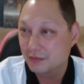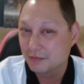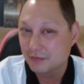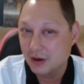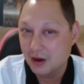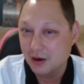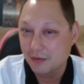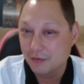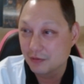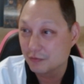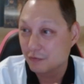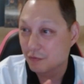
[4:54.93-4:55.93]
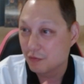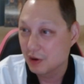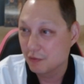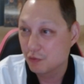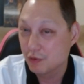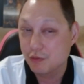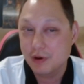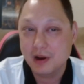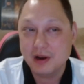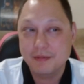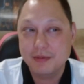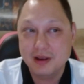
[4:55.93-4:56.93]
will end up
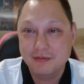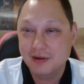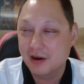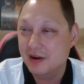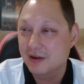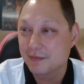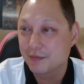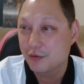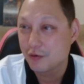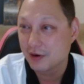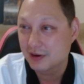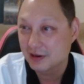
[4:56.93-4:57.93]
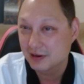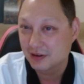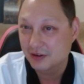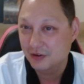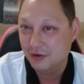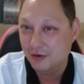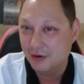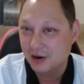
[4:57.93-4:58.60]
being very important to